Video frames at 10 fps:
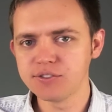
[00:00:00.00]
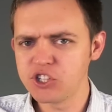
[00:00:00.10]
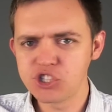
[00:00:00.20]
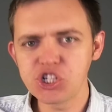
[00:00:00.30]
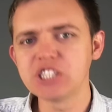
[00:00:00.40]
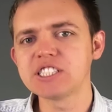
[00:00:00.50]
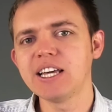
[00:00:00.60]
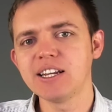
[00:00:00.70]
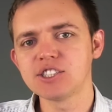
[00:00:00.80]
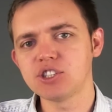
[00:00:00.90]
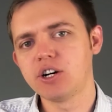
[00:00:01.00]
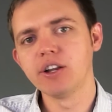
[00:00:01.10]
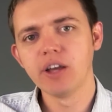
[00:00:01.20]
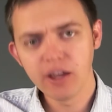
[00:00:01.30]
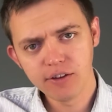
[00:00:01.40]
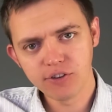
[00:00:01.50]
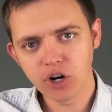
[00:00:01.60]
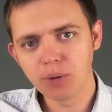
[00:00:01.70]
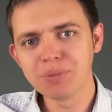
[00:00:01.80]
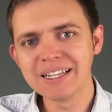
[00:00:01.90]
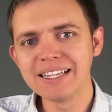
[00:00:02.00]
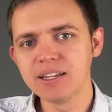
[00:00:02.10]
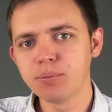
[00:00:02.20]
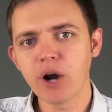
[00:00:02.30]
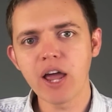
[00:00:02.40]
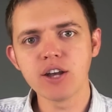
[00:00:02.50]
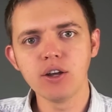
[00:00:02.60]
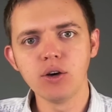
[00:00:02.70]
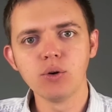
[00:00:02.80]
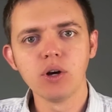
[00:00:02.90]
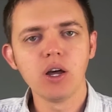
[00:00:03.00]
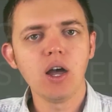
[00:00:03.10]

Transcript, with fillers: If you're just getting started, if you're completely brand new,